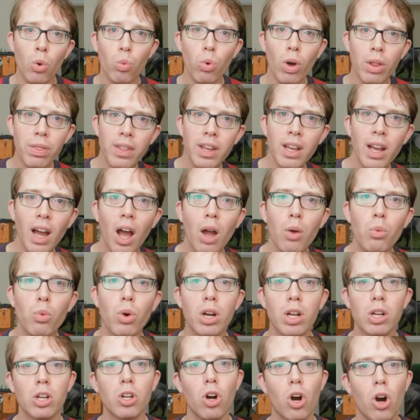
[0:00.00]
One thing I
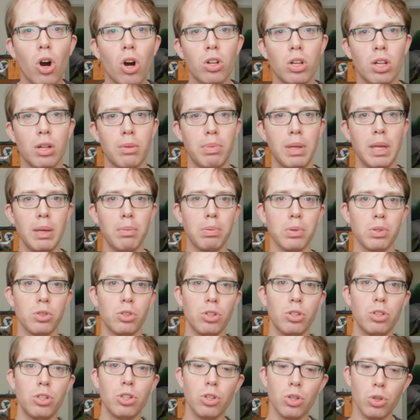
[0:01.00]
want to call on people
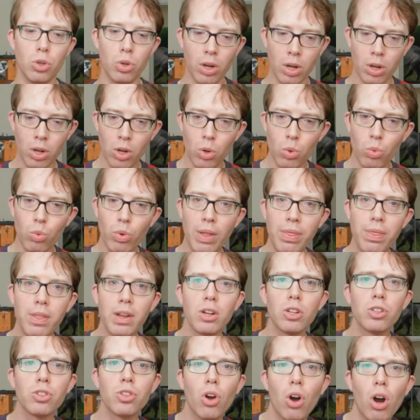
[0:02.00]
to do when
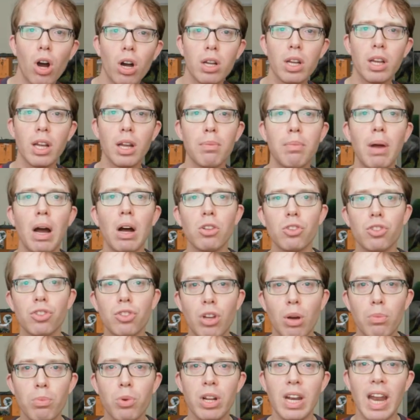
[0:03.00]
they're talking about
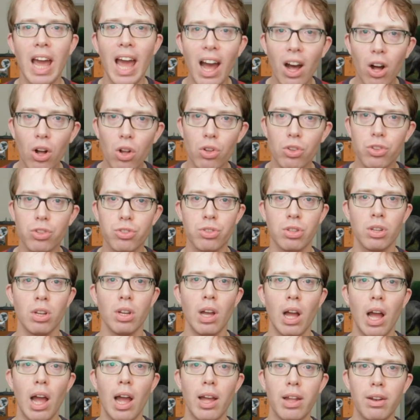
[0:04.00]
someone else,
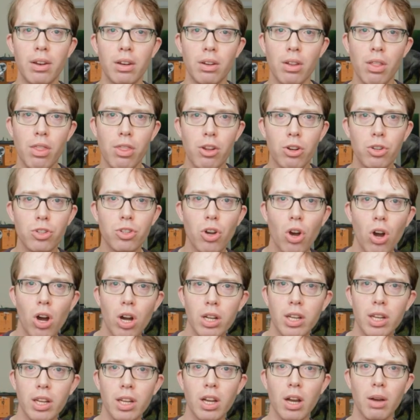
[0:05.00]
and they're
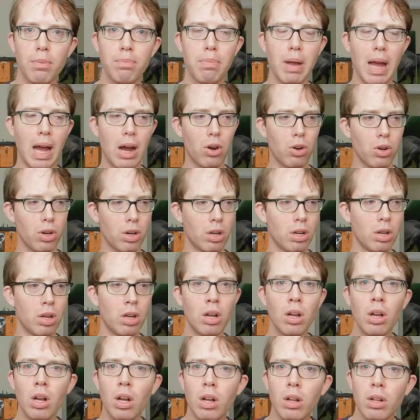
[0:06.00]
talking about
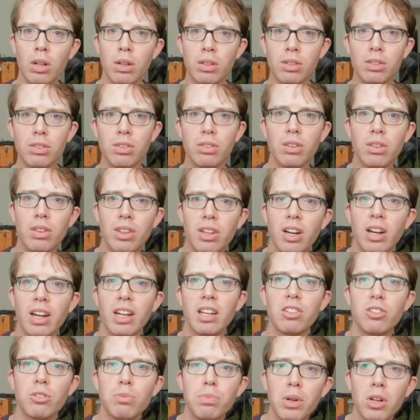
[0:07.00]
their
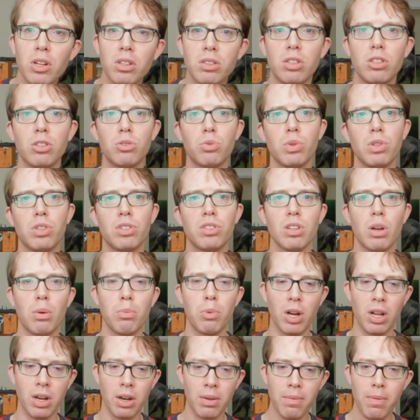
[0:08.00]
experiences with
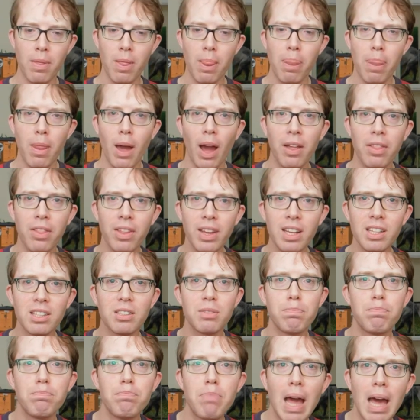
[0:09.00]
someone, I think
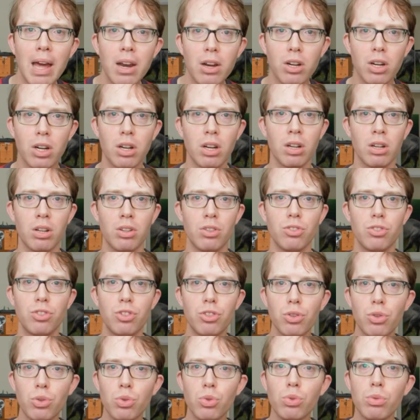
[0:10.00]
it's better
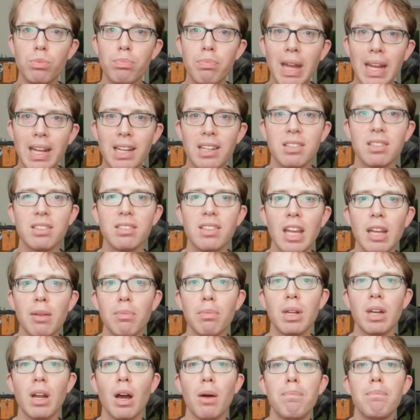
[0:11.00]
to make a
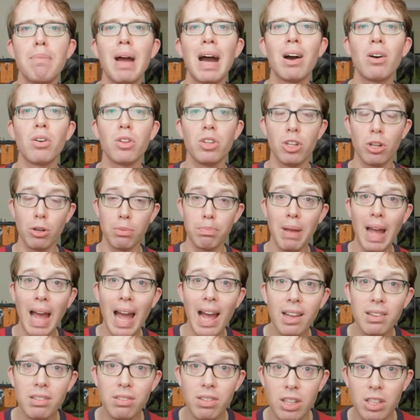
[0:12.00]
statement about your
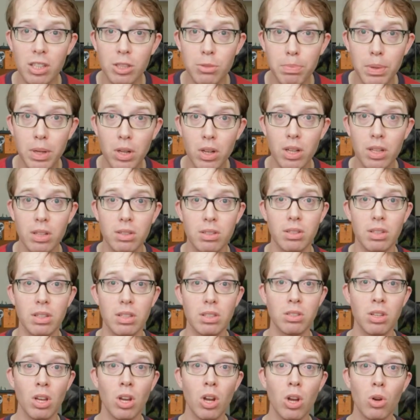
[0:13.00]
past
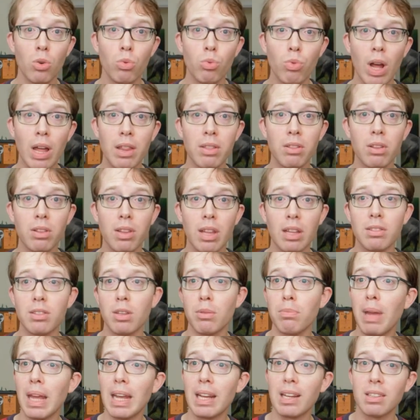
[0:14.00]
experiences rather than
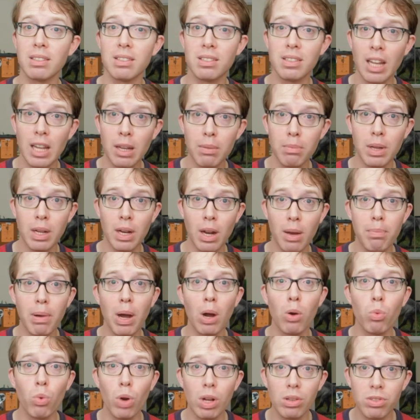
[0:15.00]
to make a statement
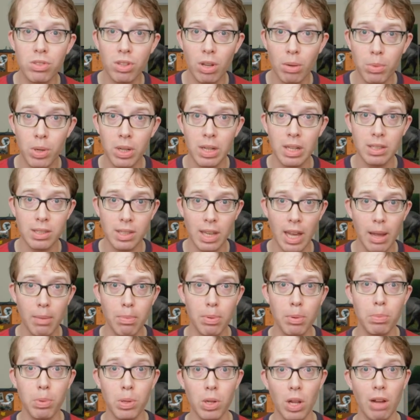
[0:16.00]
about what someone is
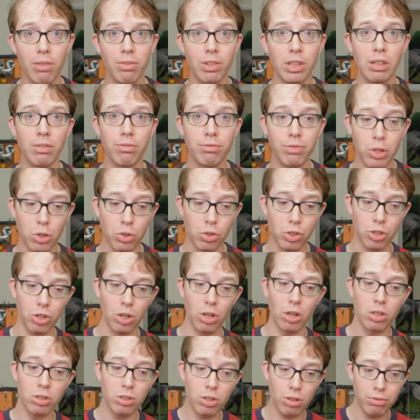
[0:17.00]
capable of in the
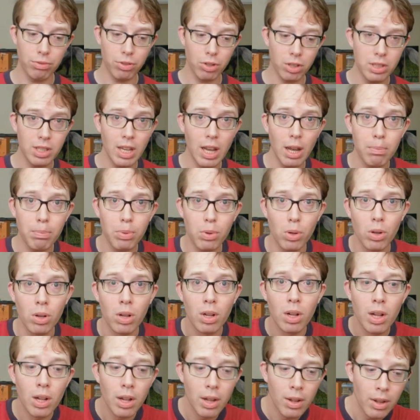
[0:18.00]
future. So, for
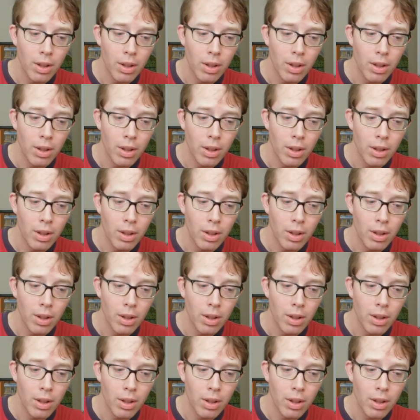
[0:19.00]
example,